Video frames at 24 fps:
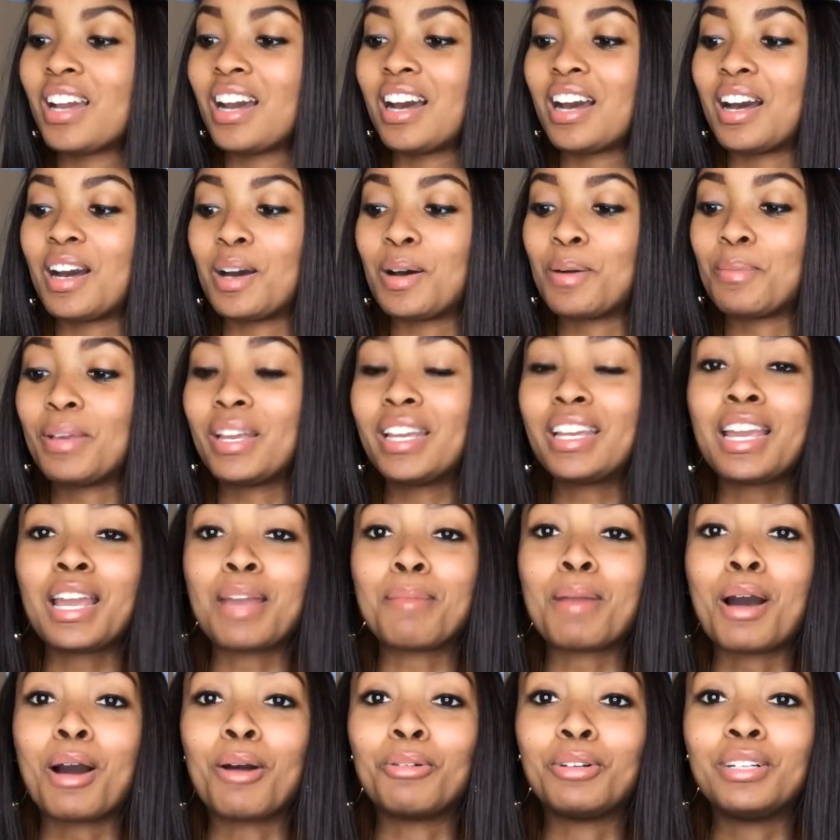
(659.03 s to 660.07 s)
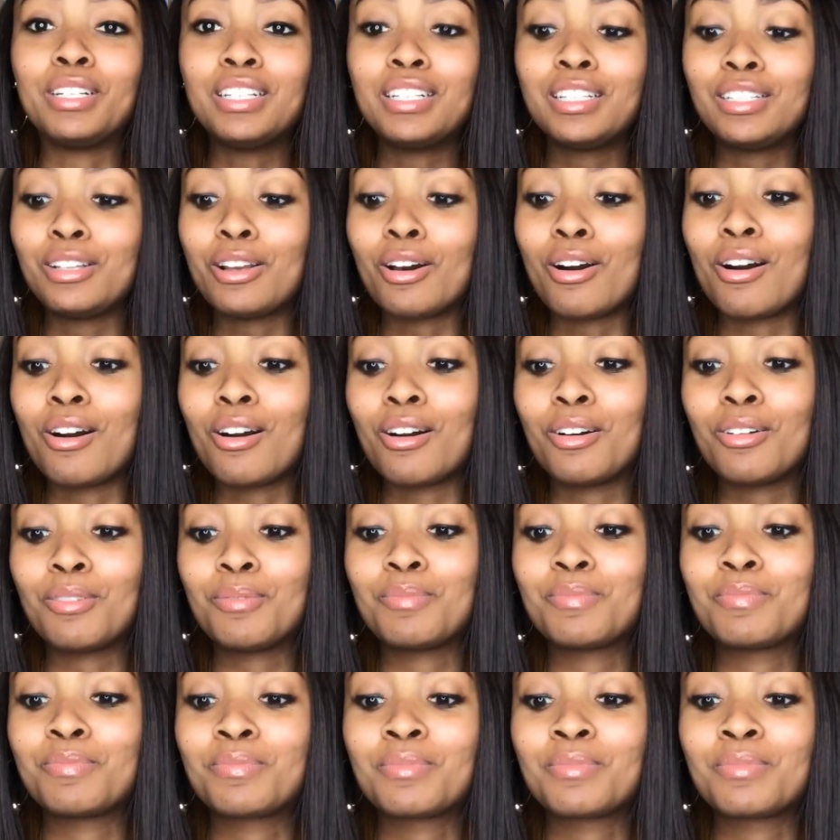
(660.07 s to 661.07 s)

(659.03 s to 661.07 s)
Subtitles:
It came out good, y'all.